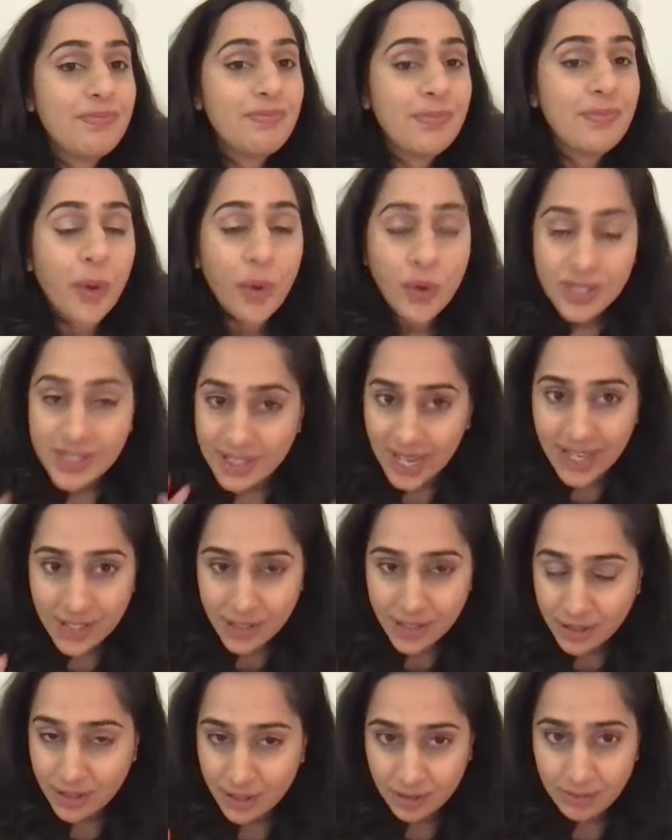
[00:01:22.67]
both
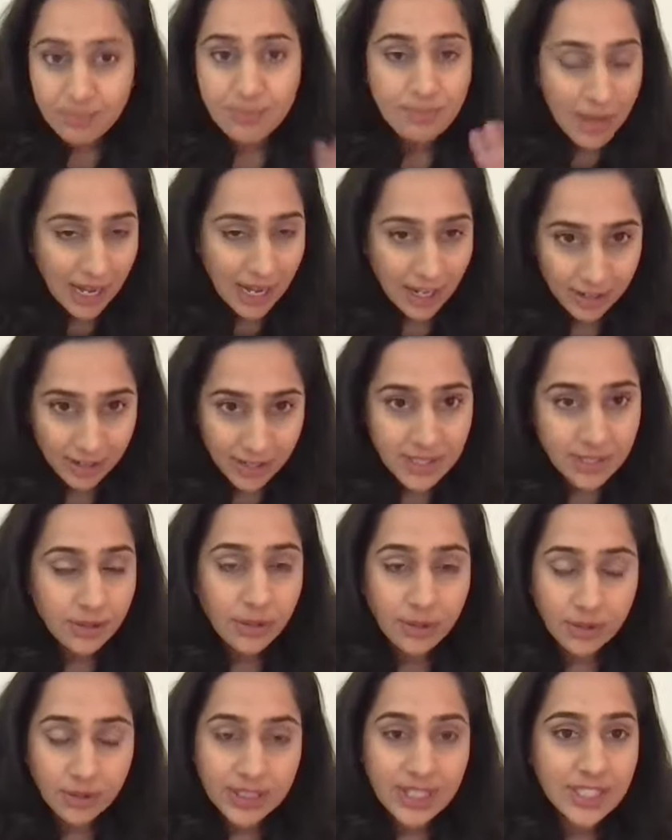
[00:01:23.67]
sides are parents are
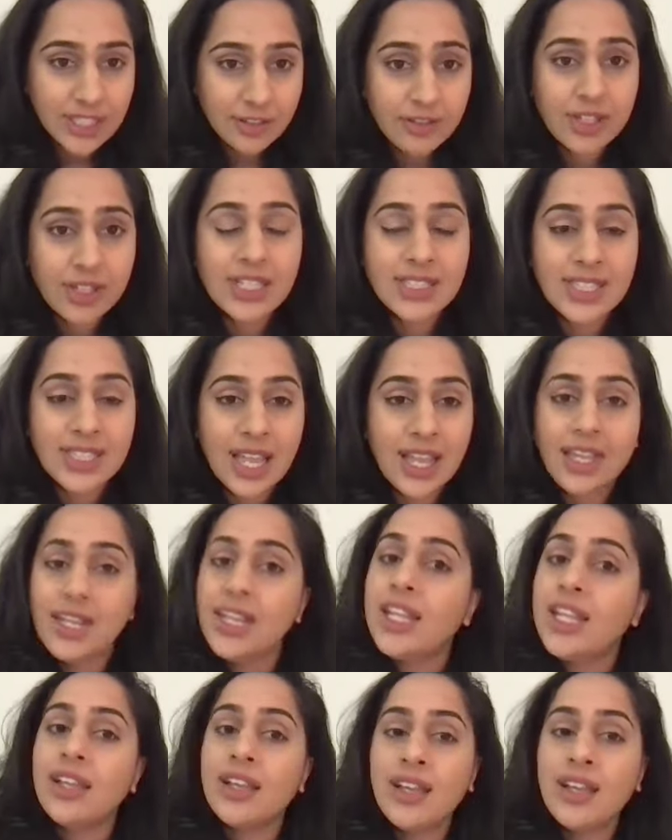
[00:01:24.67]
holding a different
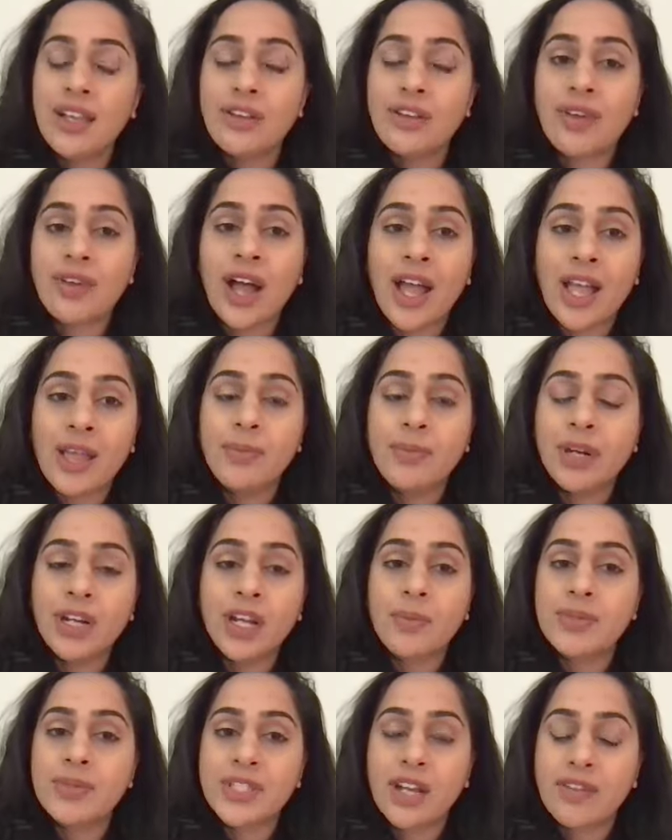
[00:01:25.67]
anxiety if i bring
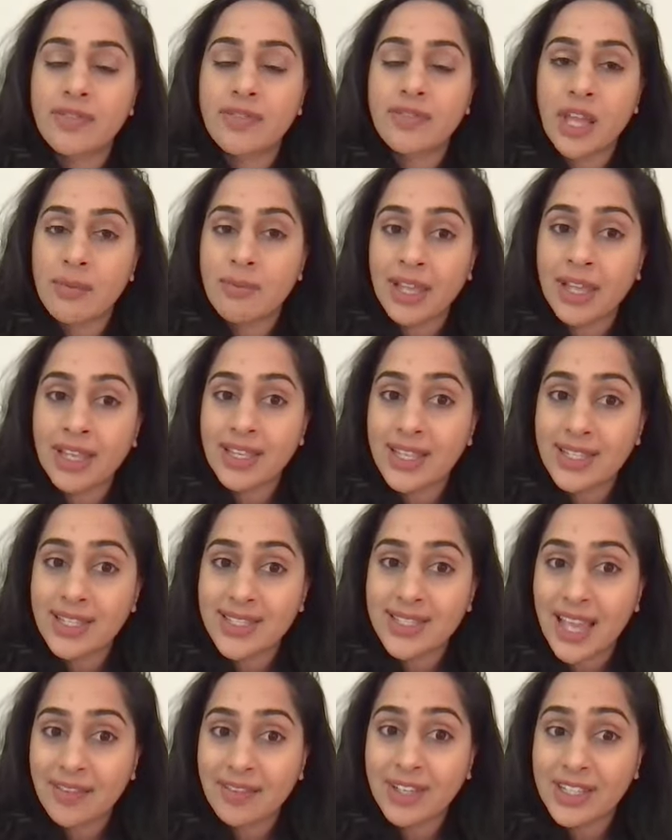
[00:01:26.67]
up stuff that my kids
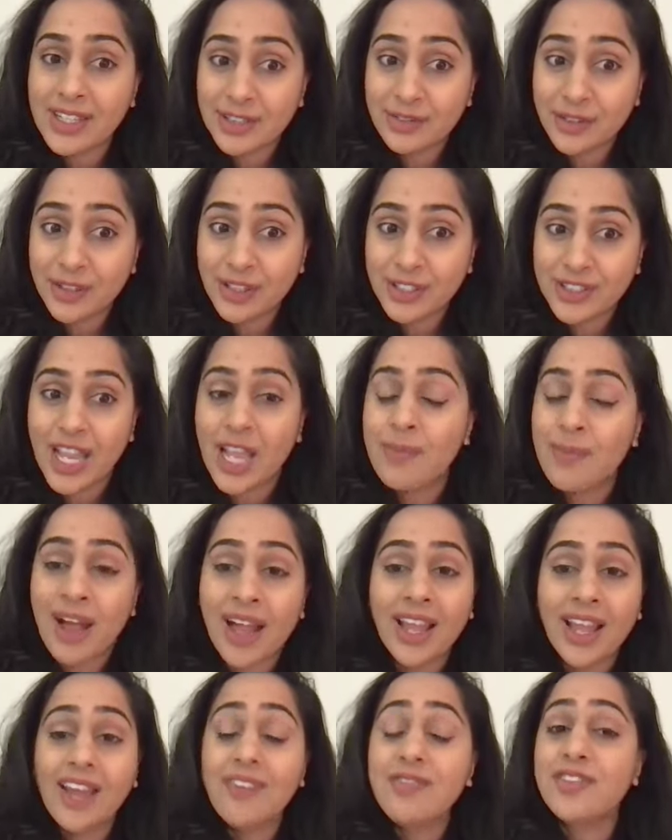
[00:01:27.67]
having a difficult time
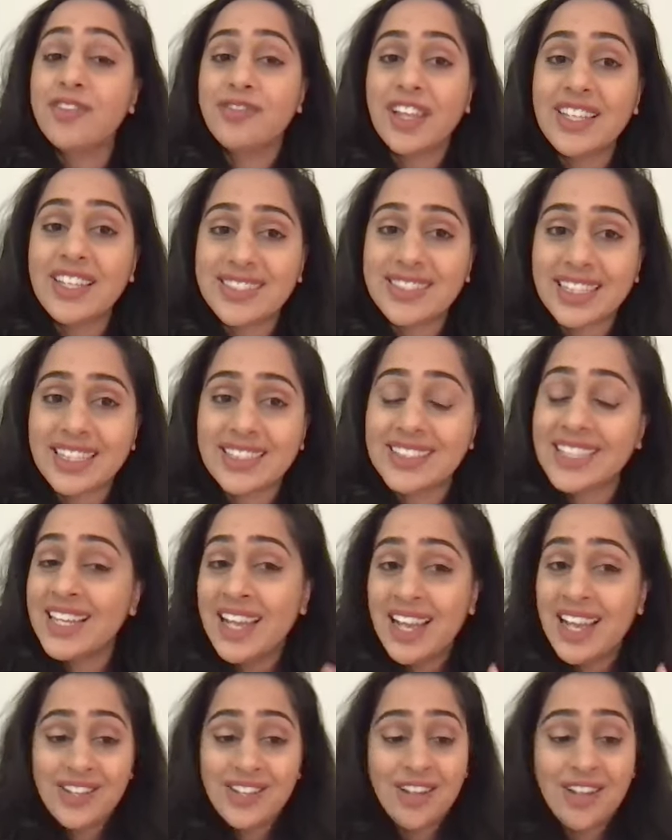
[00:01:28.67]
i have to face this
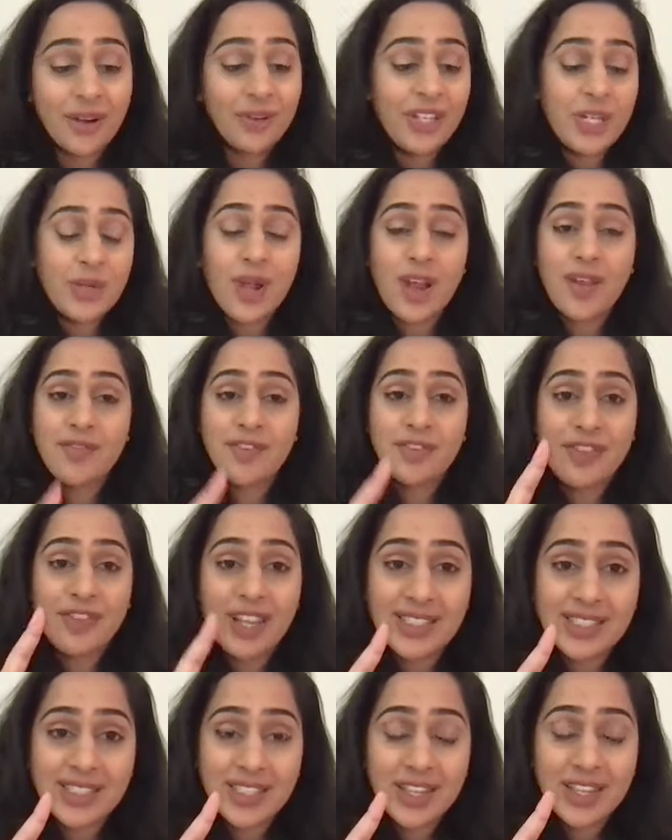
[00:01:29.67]
not only do i have to
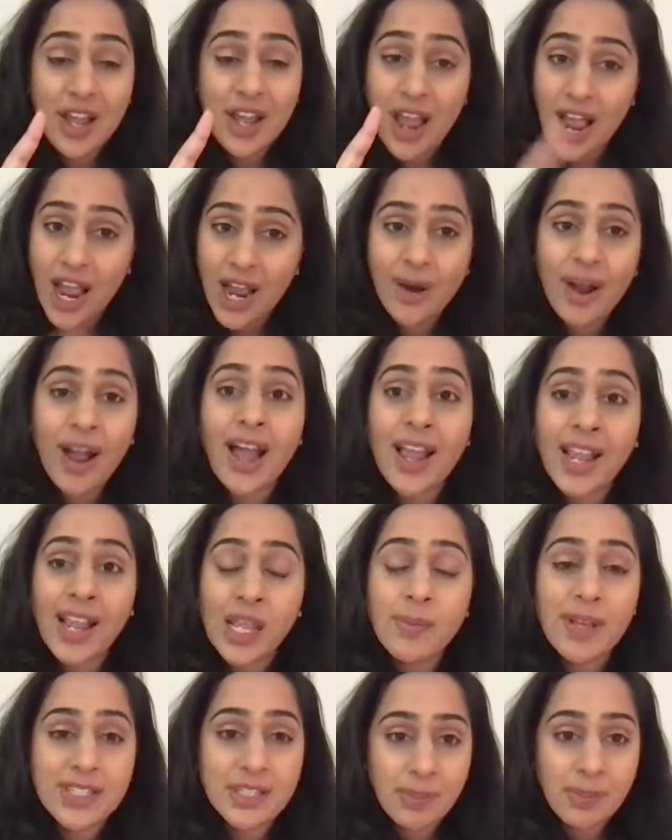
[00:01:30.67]
face how i am
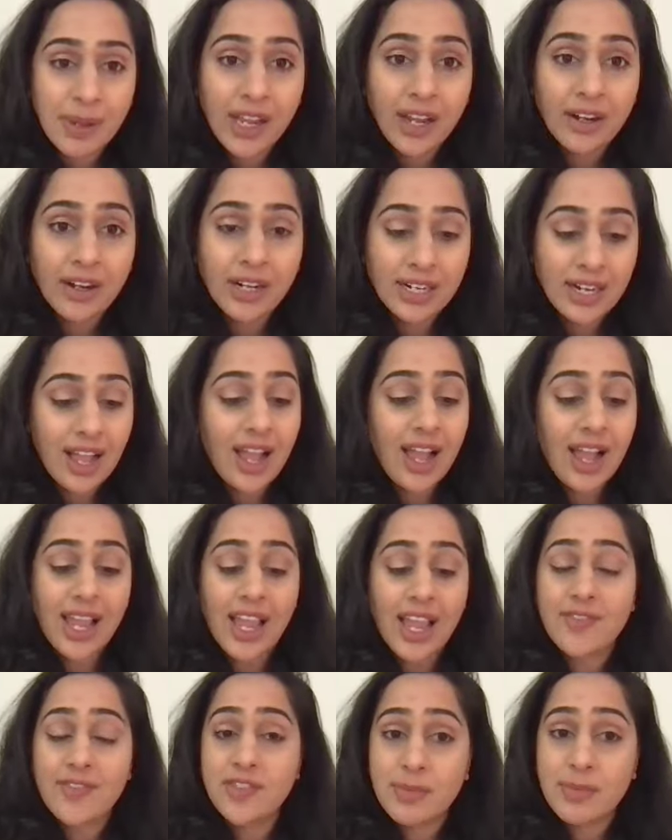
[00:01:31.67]
as a parent i
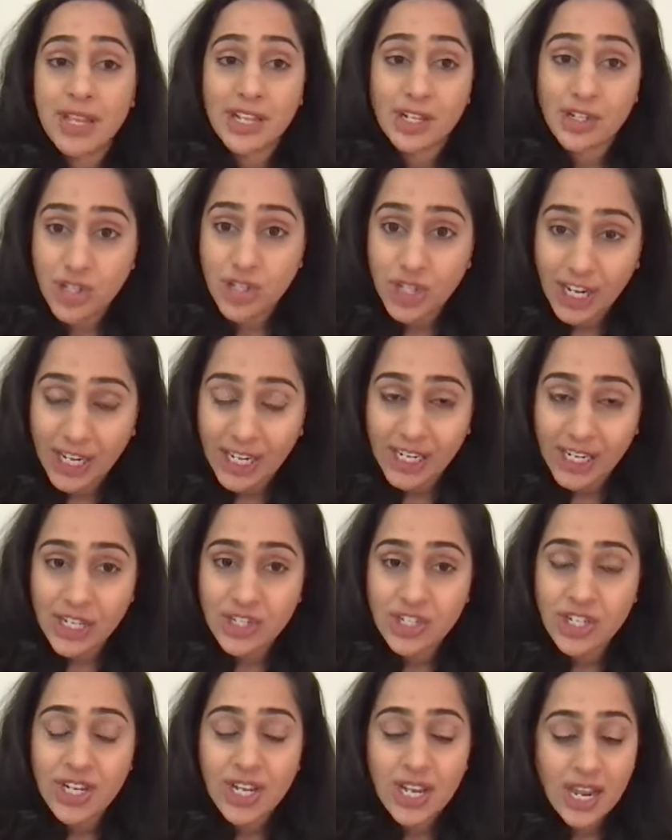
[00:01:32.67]
have to make a
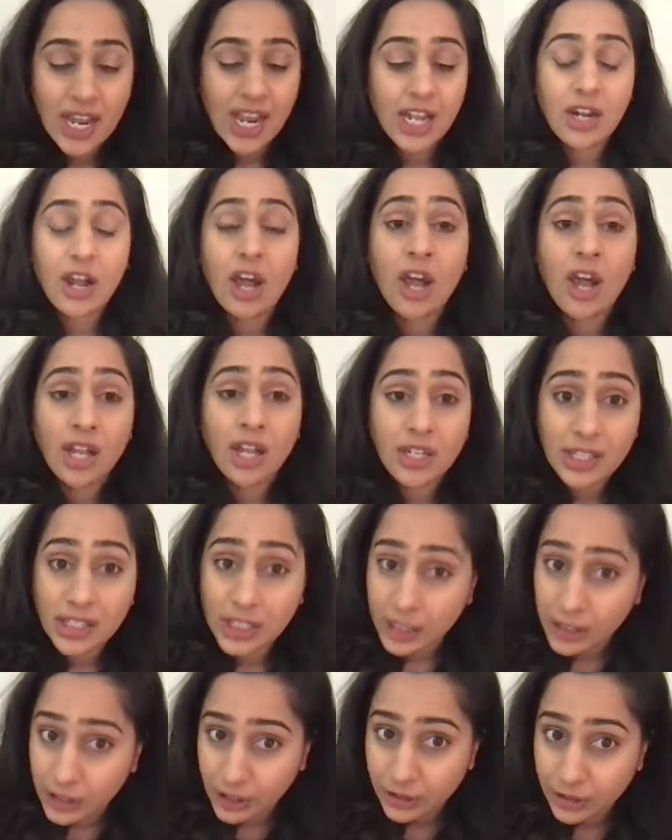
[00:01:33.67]
change and
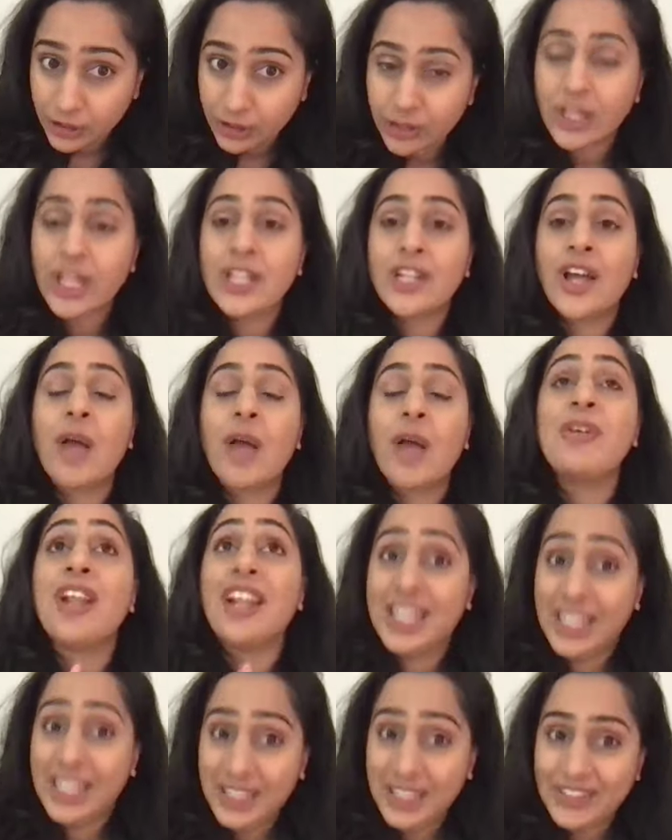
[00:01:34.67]
unheal and i mean
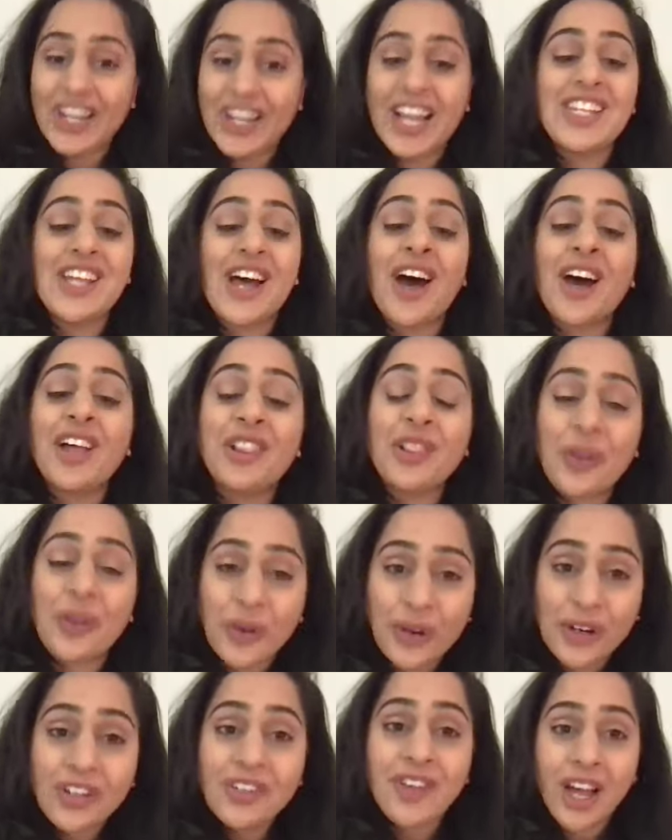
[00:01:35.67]
heal and
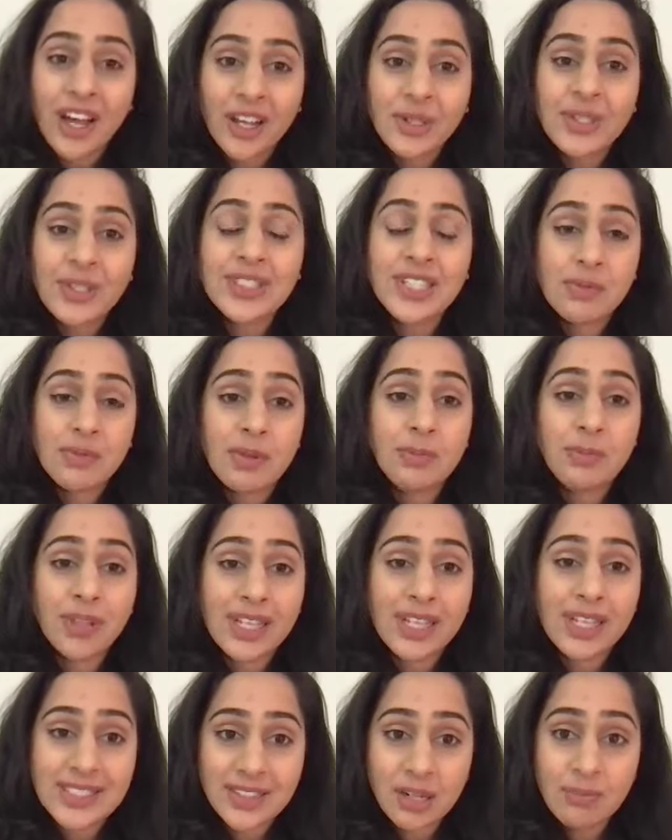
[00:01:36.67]
unlearn values that have been
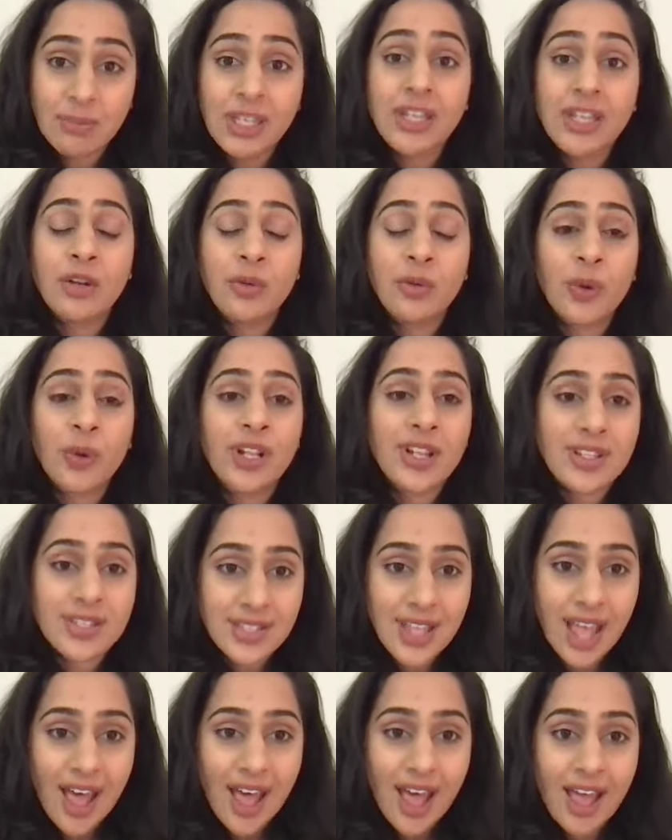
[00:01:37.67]
placed on me and witness
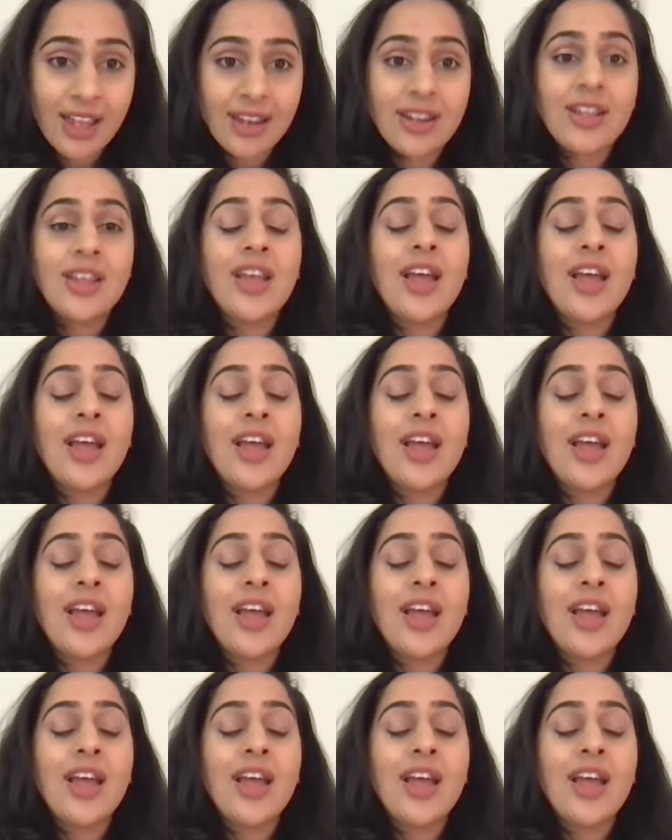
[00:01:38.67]
that